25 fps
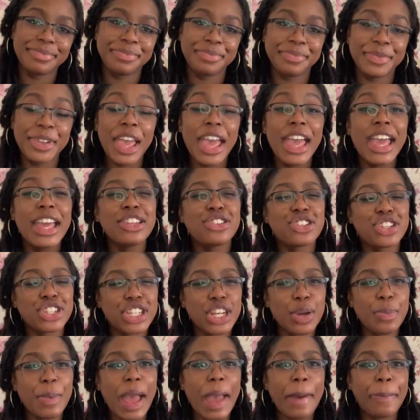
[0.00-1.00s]
Do you
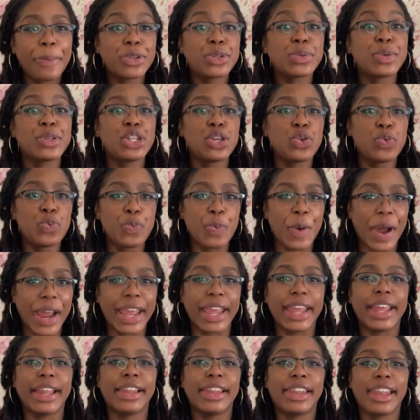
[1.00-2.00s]
see what happens when you
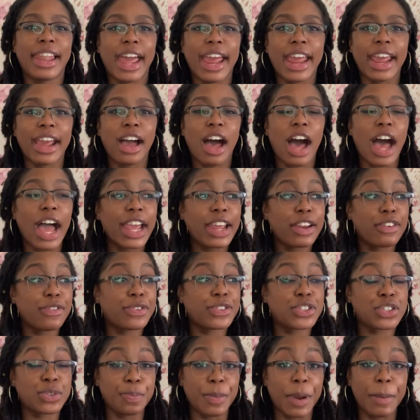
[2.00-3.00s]
wait? Like, I
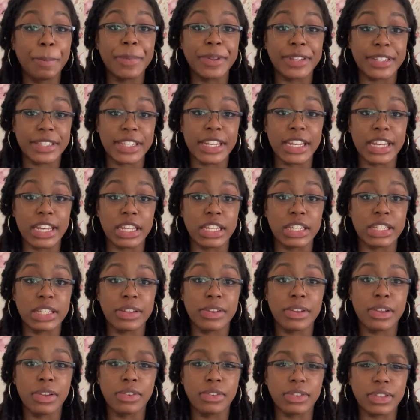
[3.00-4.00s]
remember
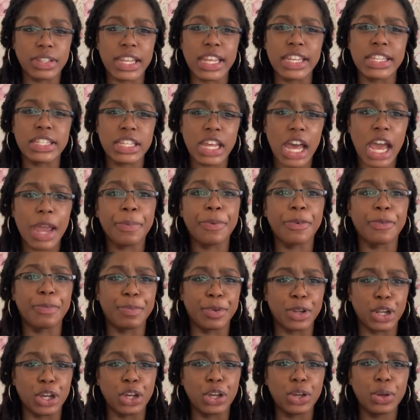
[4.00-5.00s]
seeing this type of
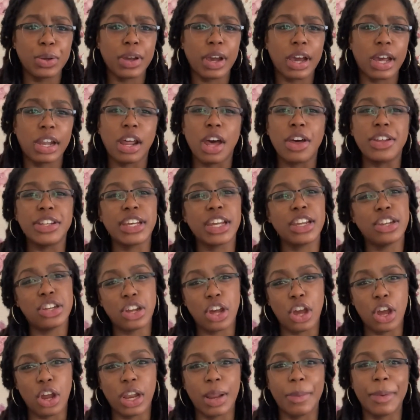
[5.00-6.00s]
blue and I was like,
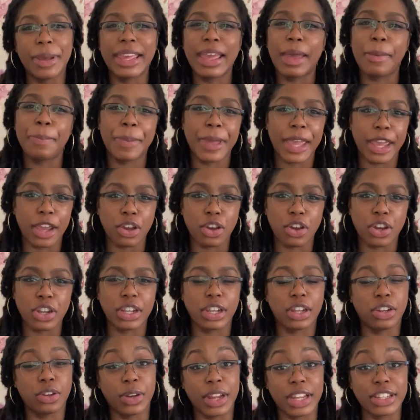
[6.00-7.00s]
no, let me get a pink
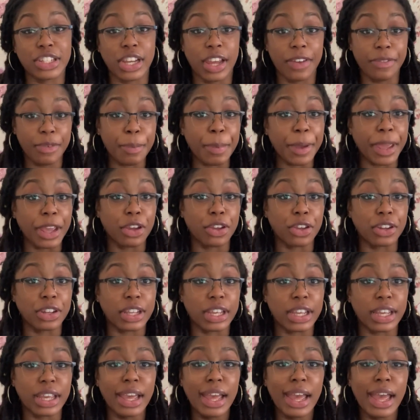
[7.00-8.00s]
hoodie. I don't actually have a pink
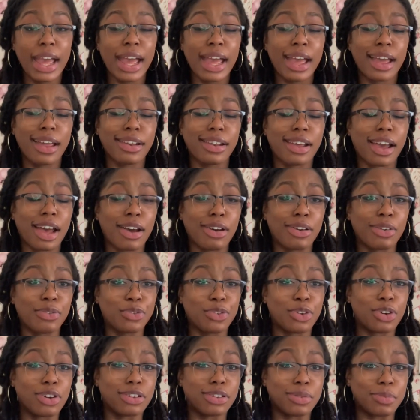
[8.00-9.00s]
hoodie. And now
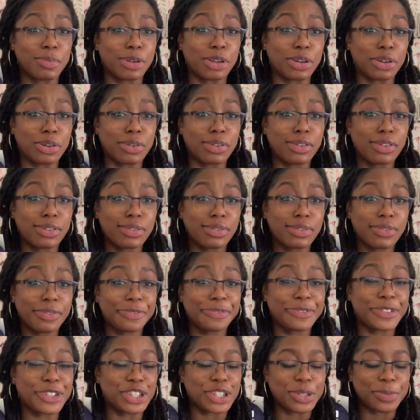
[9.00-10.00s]
I've gotten the blue
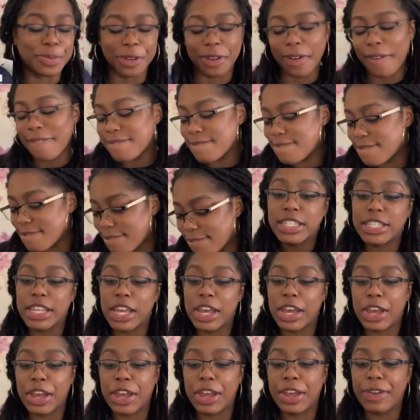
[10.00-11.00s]
for cheaper.
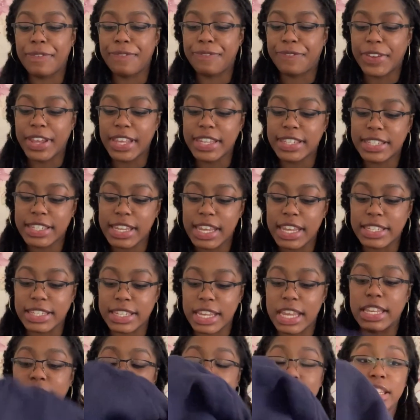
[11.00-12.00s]
So this is
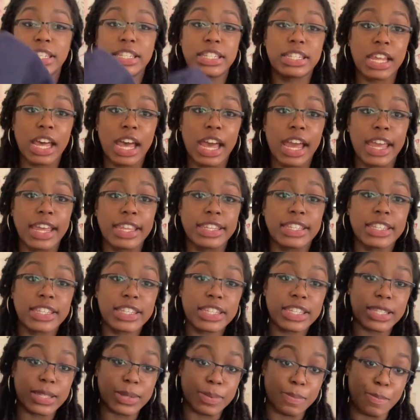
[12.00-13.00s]
in the size
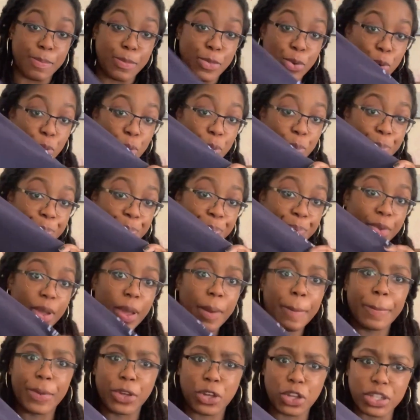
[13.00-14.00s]
small
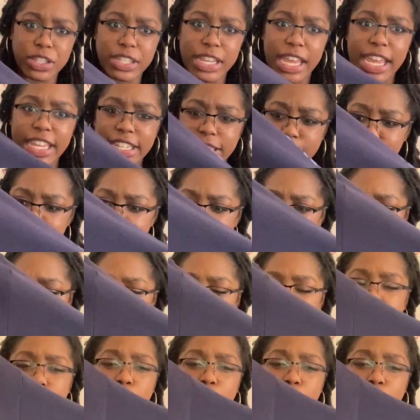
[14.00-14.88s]
because it is men's.